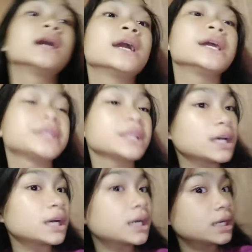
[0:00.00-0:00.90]
At
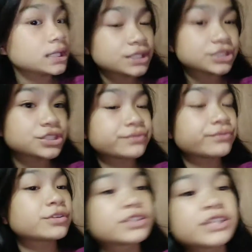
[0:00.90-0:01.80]
nakakaganda siya
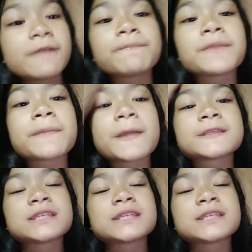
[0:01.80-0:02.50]
for self-defense.